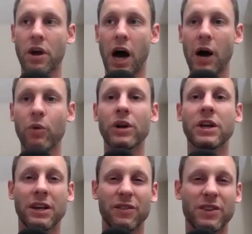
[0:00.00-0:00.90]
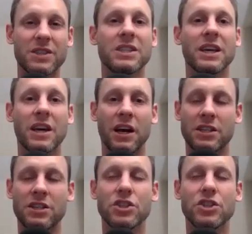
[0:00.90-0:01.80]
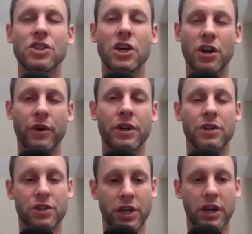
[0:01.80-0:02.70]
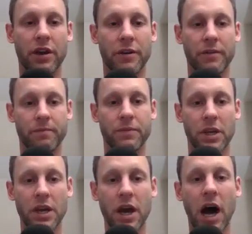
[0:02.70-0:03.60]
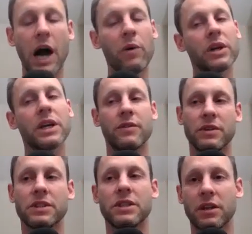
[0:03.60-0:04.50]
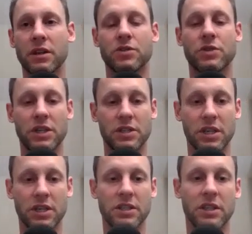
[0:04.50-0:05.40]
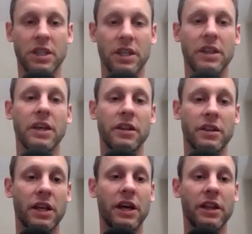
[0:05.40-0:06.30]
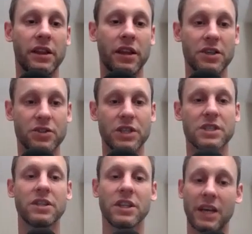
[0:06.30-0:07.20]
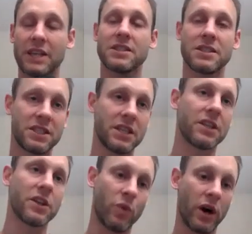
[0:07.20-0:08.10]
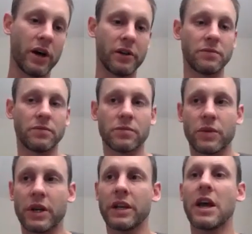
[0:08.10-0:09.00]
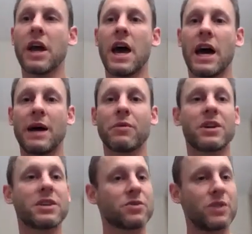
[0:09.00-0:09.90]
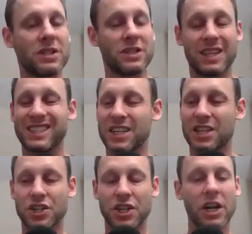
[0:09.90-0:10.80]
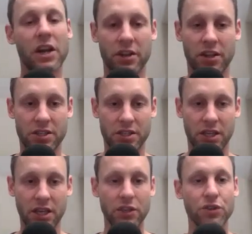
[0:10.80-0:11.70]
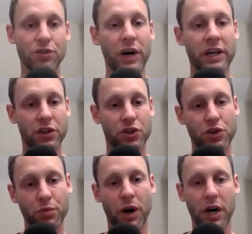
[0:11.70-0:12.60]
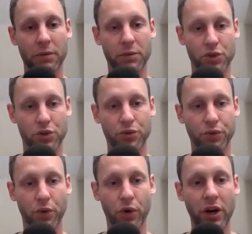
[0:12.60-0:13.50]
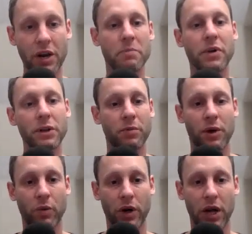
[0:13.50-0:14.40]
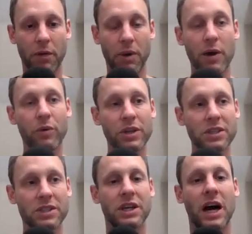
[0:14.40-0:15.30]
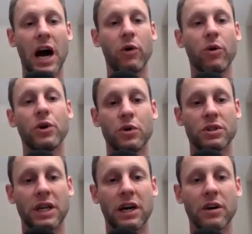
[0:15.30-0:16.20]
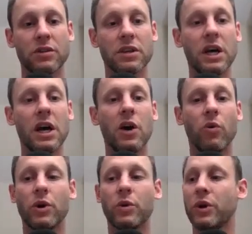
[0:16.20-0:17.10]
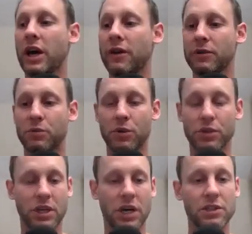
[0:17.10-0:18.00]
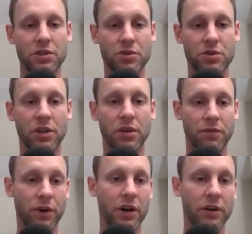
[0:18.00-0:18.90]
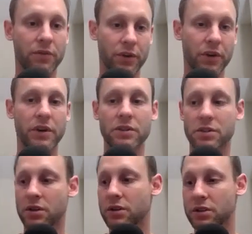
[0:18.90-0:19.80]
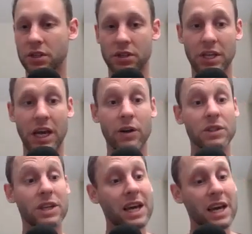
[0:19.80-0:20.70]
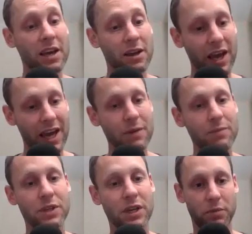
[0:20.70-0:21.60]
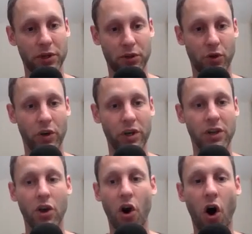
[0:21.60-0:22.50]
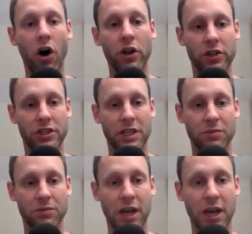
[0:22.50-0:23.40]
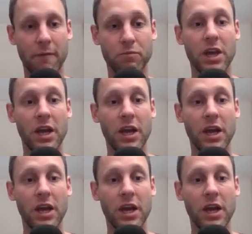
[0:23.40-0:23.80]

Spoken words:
I want to give this thing a serious shake. I want to give this thing a stress test that a stress test that it hasn't seen in a while. Right. And I'm going to stress test the shit out of this thing to find a true bottom, a true floor, and build my way up. I want to see how it holds out when we have the most concentrated FUD, fear, uncertainty, and doubt aimed at Bitcoin all at the same time.